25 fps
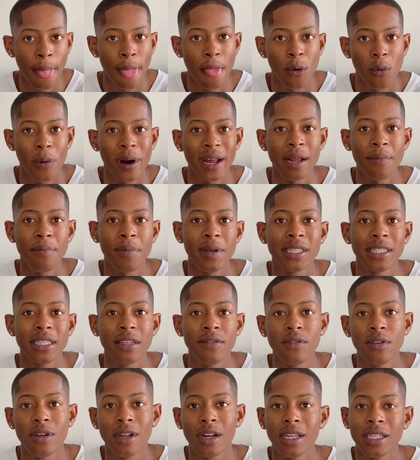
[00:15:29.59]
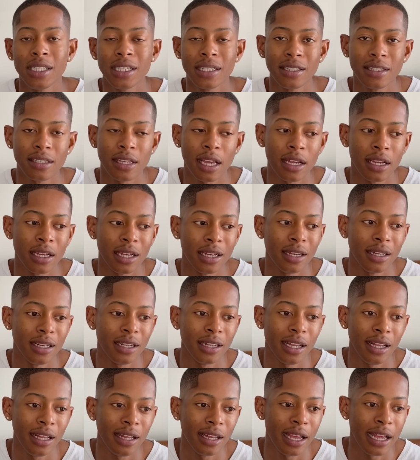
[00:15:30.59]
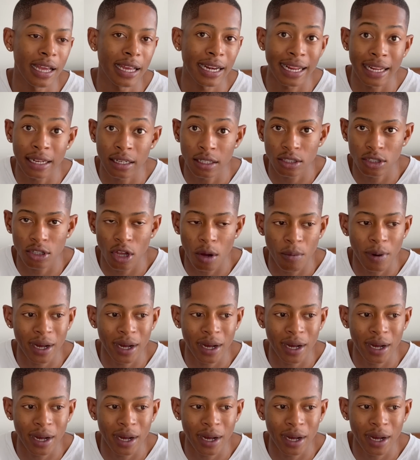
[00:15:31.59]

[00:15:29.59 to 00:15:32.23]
what happens if you reach a rainy storm?